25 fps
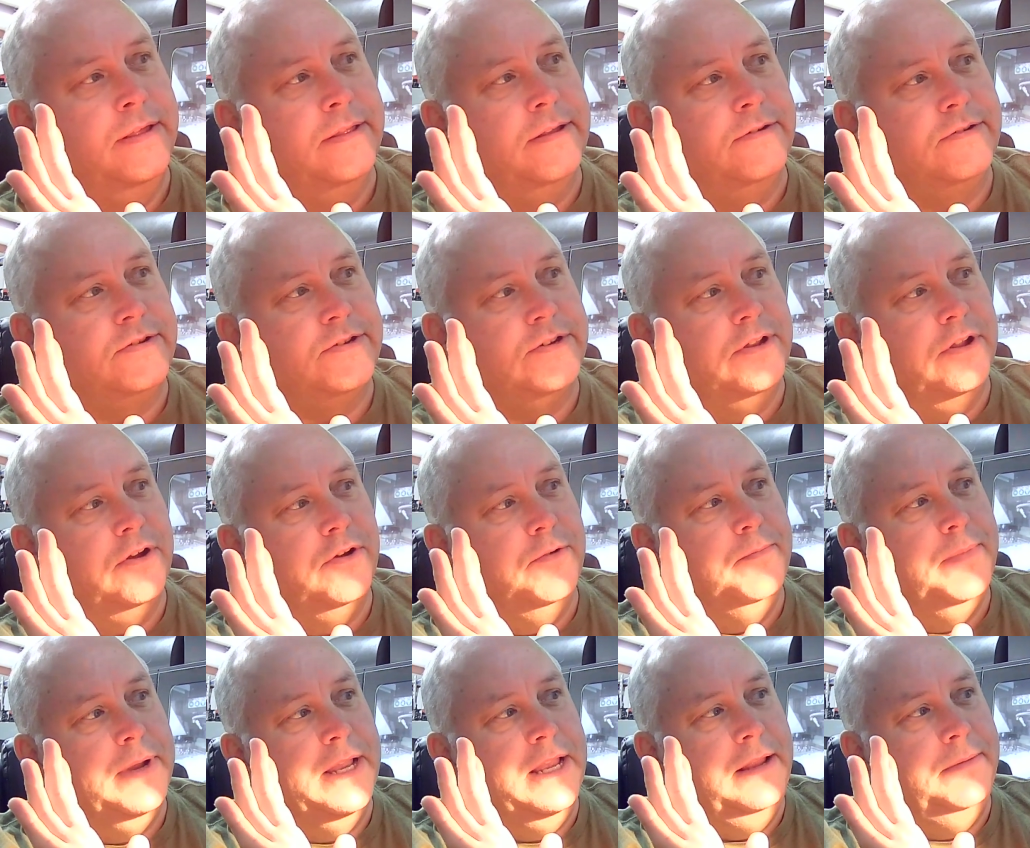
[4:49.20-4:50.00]
there's
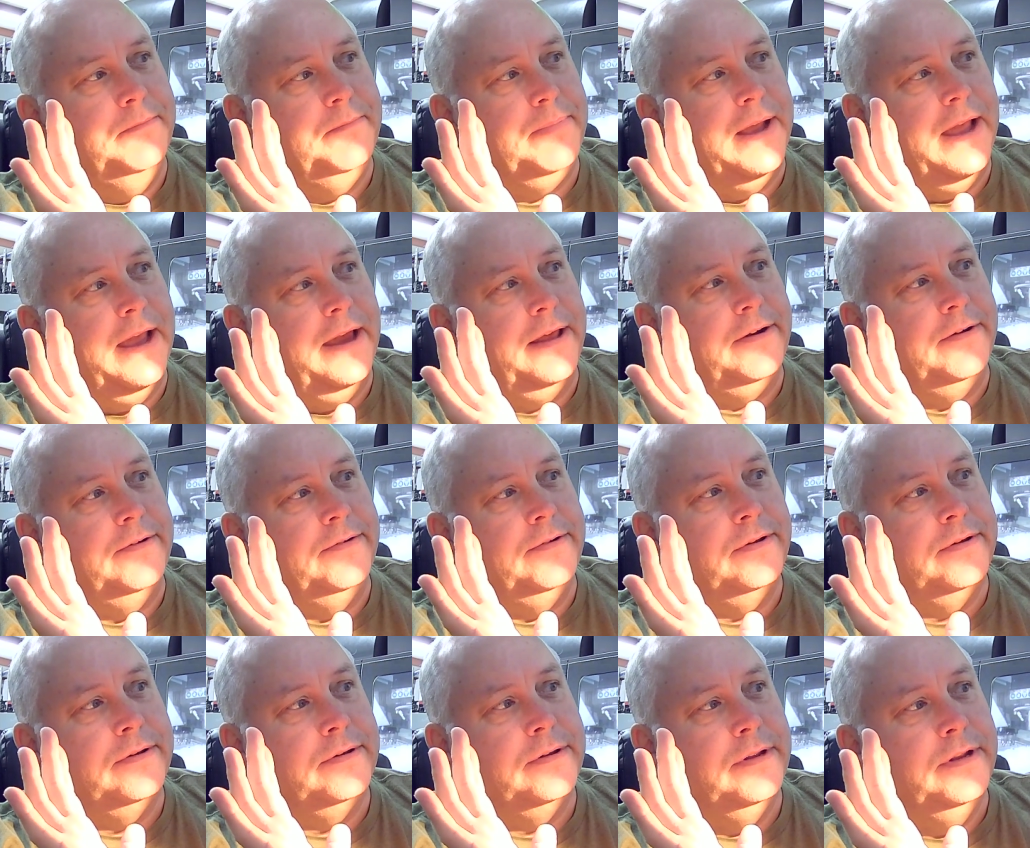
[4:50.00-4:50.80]
no beam
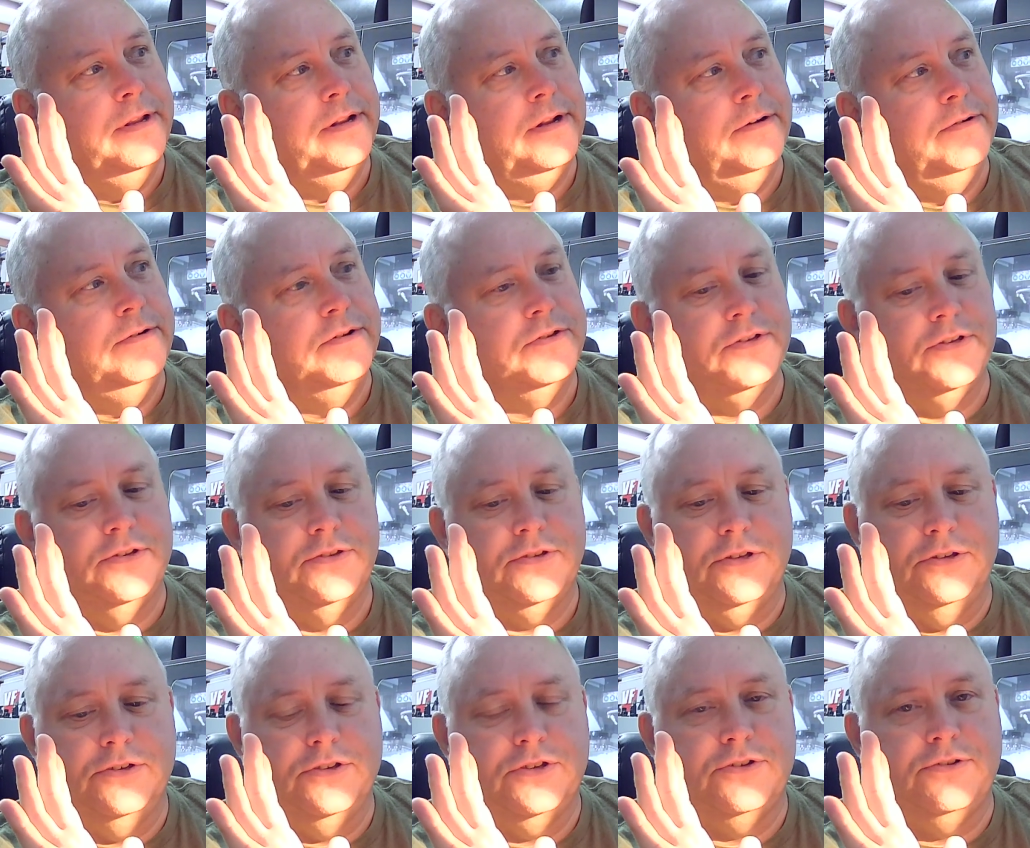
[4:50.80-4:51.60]
pattern. It's
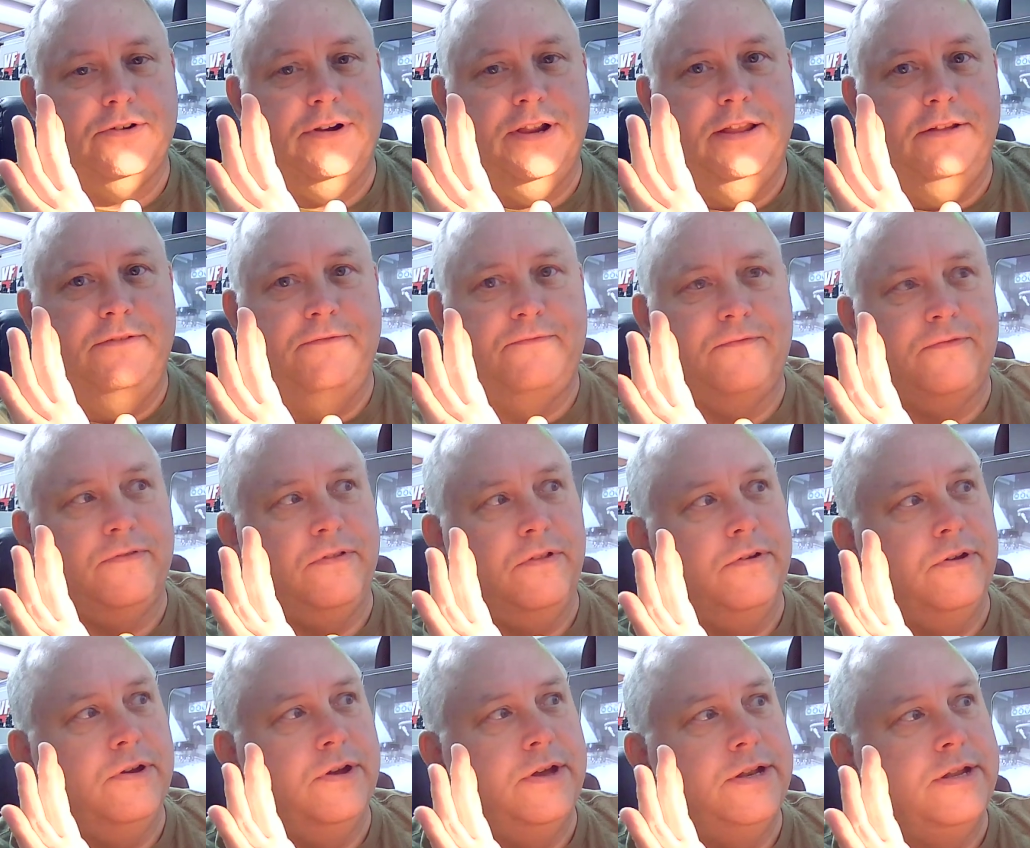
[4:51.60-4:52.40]
just a straight
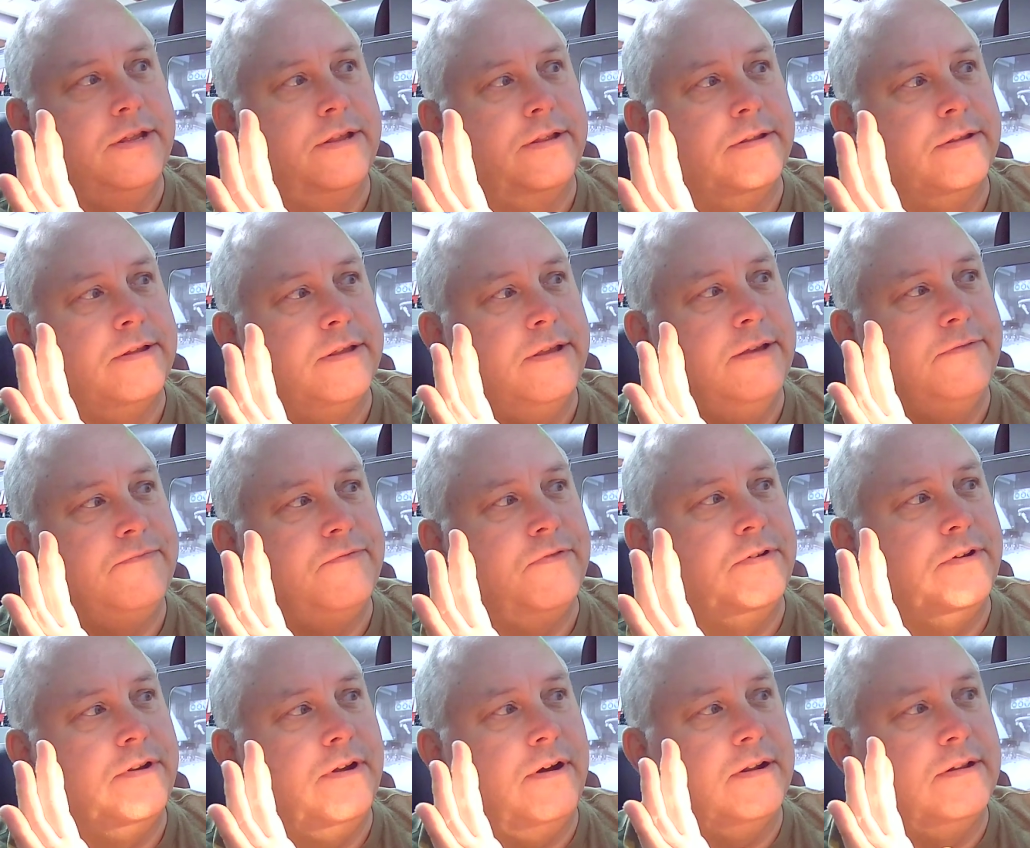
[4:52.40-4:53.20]
flood if
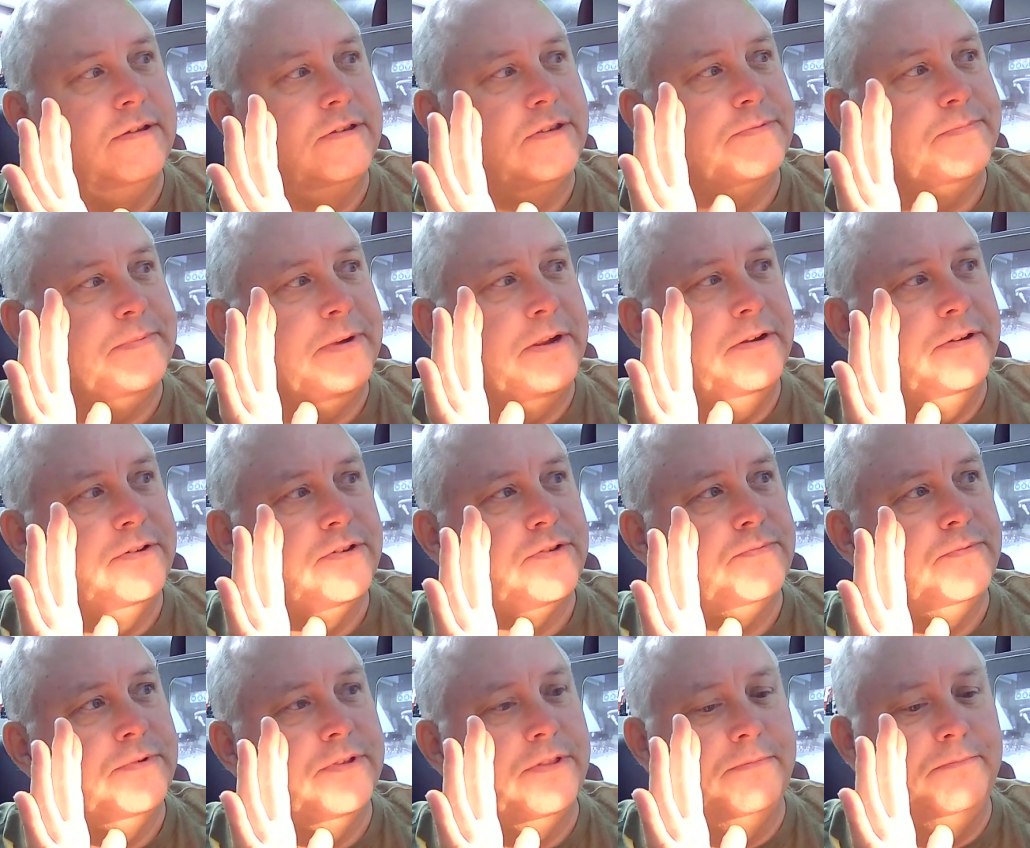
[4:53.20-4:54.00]
you're not
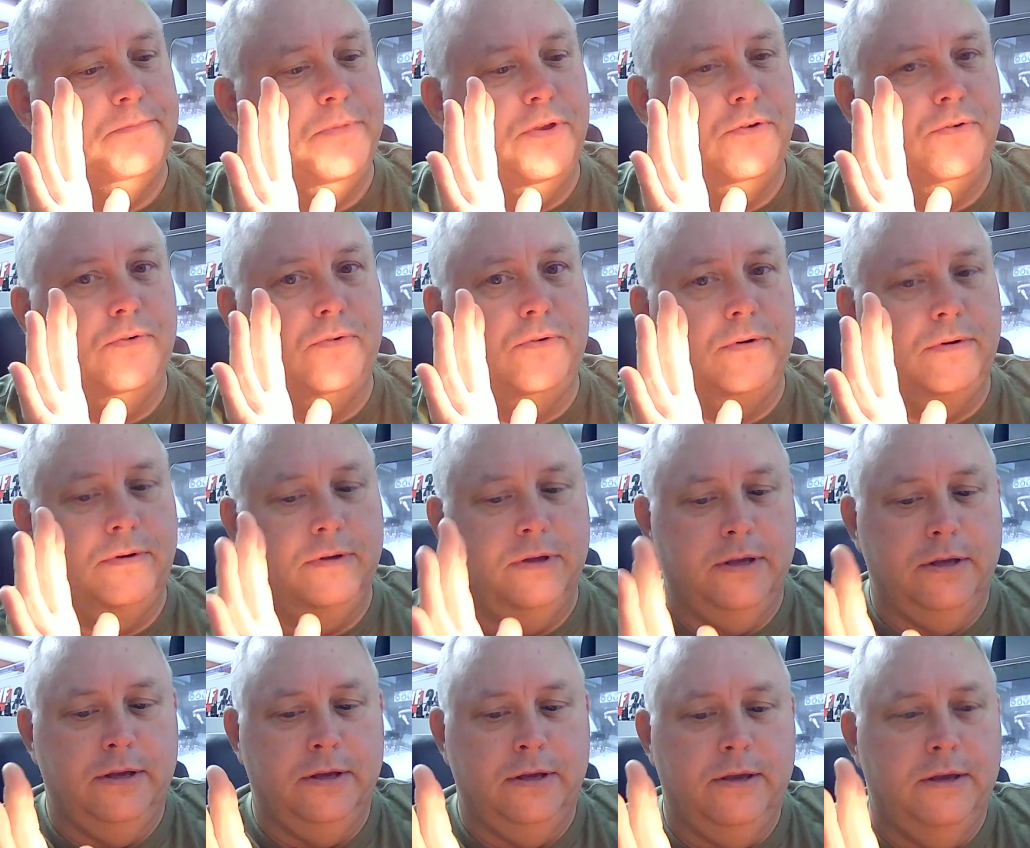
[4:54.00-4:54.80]
experienced with a mule.
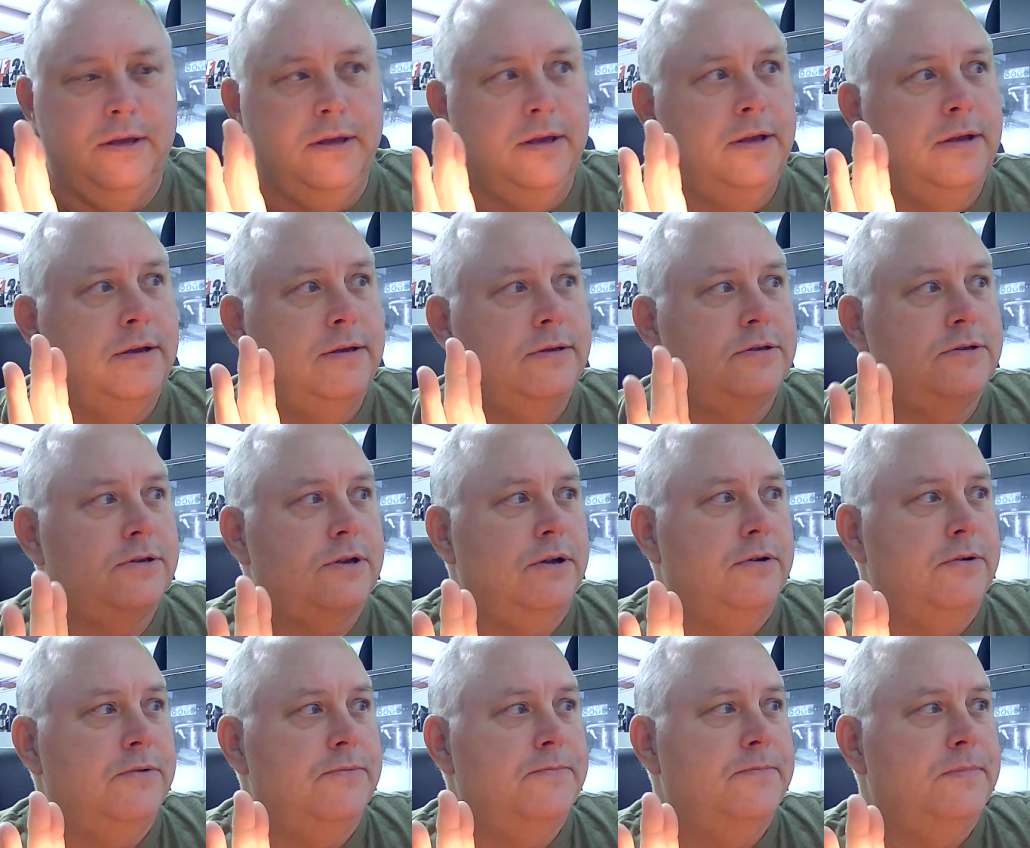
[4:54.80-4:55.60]

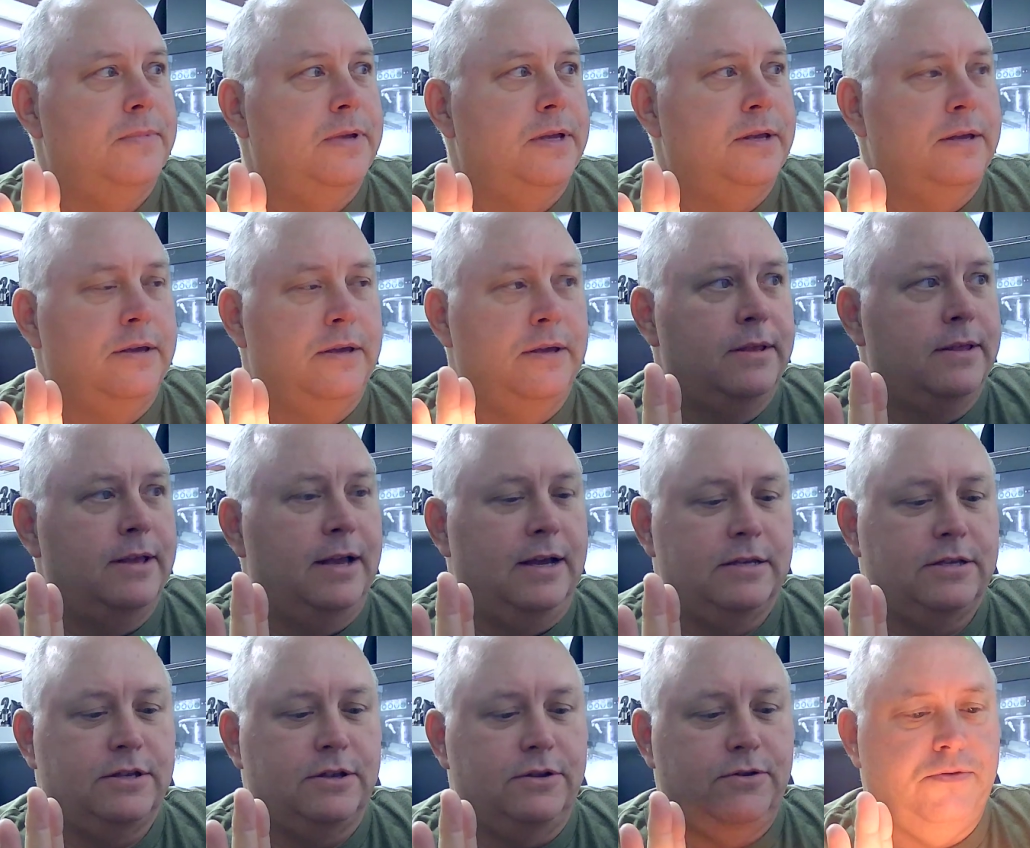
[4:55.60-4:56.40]
So
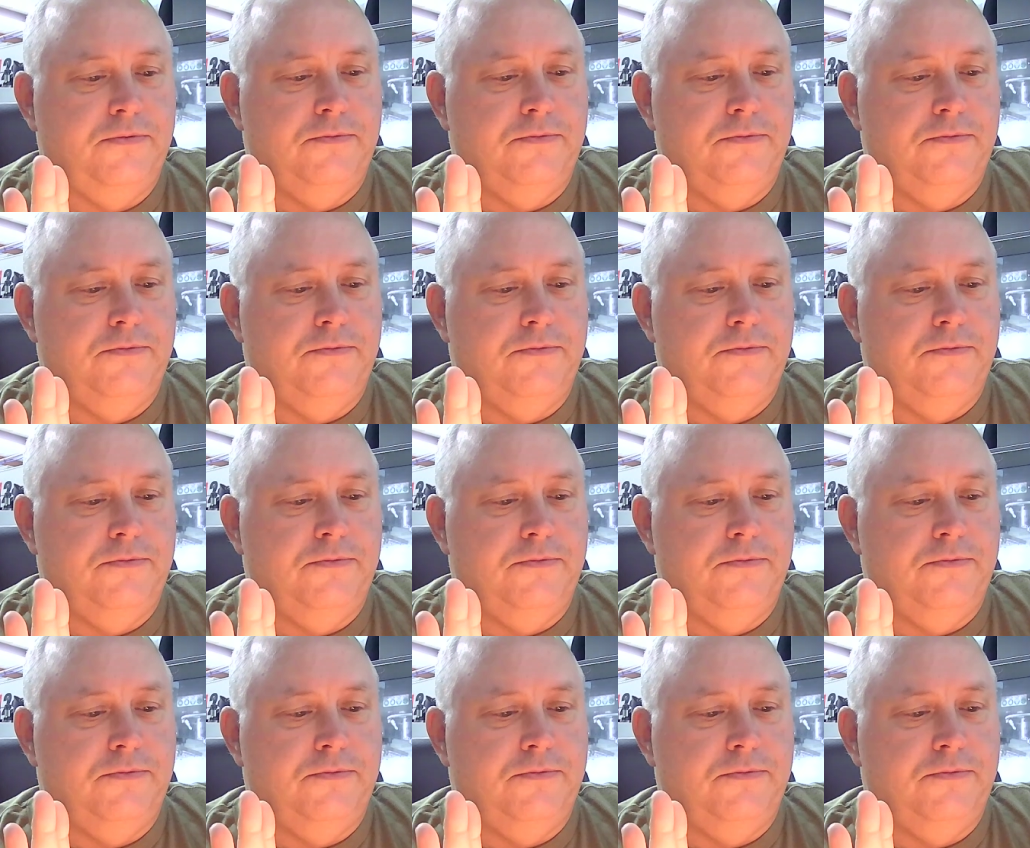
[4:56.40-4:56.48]
that's the